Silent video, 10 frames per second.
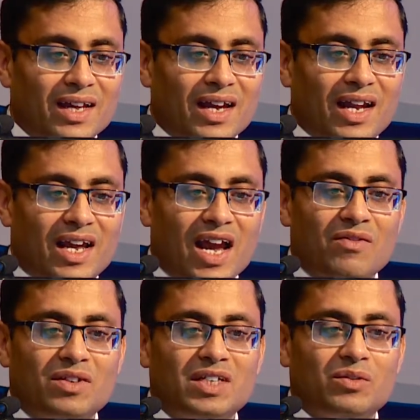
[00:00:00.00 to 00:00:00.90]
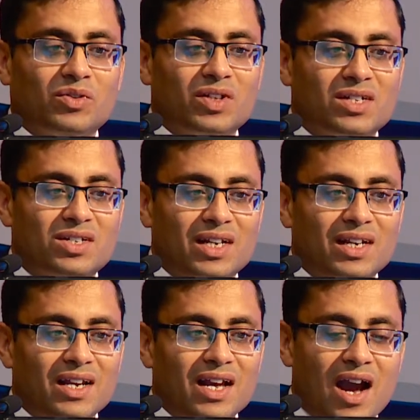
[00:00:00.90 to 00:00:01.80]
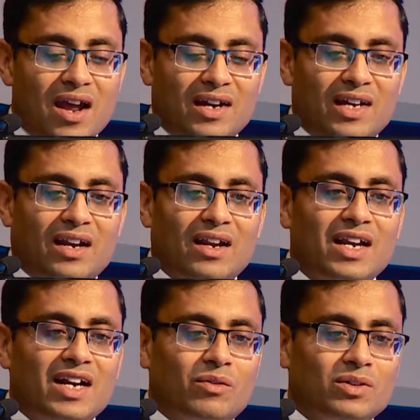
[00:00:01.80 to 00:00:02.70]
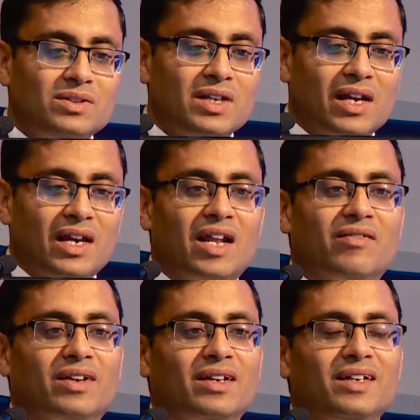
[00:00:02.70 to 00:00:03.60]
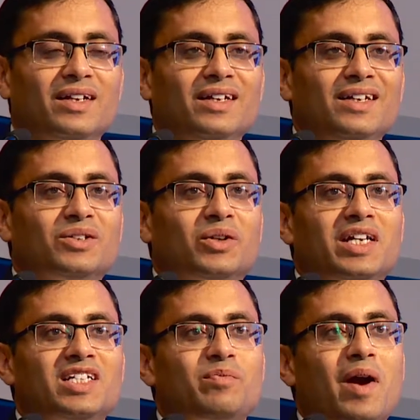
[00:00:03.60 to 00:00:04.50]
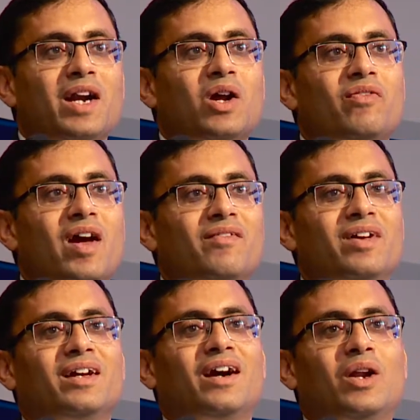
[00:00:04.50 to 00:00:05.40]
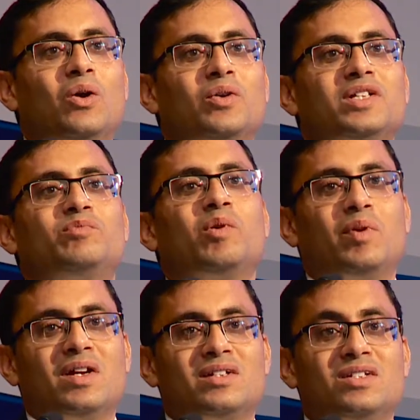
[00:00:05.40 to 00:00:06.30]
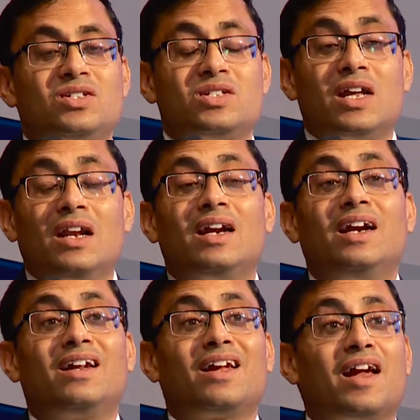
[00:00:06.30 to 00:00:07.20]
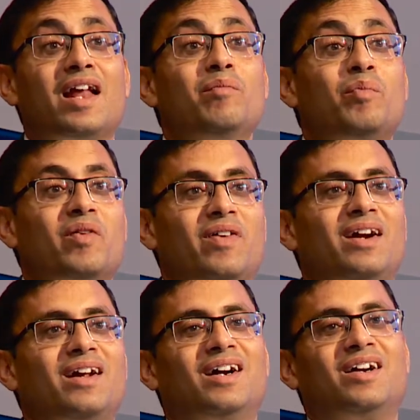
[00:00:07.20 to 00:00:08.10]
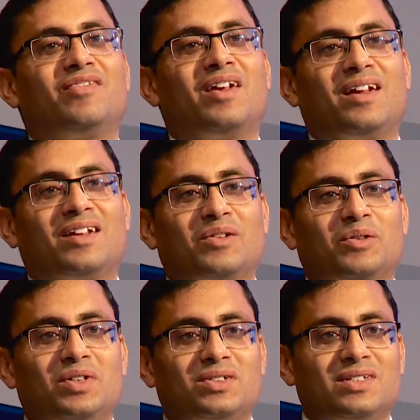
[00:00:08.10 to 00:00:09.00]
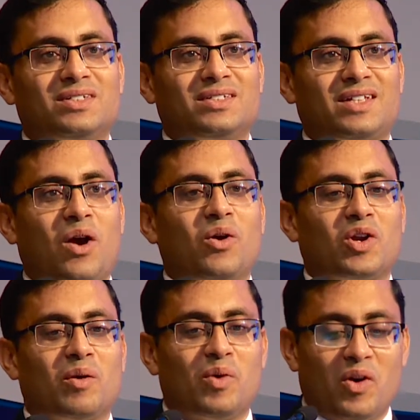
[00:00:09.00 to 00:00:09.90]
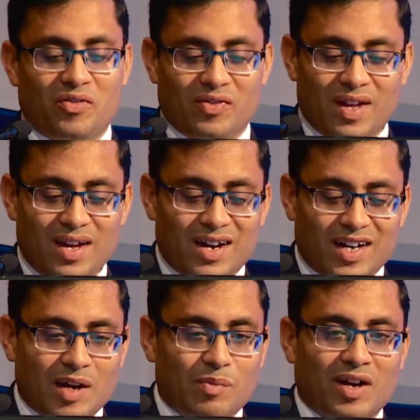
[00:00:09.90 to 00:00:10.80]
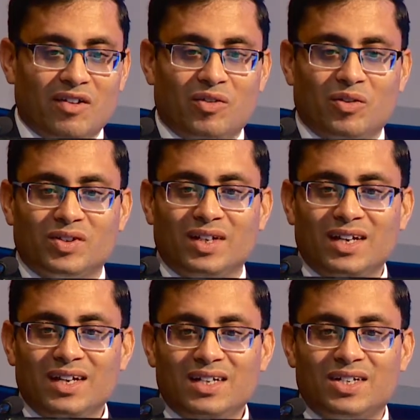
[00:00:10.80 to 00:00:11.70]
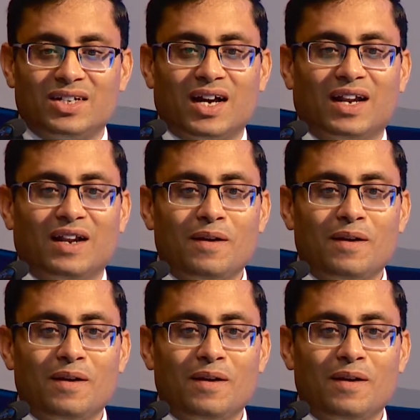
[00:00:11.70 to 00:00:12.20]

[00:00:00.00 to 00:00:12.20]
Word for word: In Canvas, it was 16, and in Declare, it was 11. So in spite of having a low risk population, still it can prevent heart failure. So this is the outcome of dapagliflozin trial.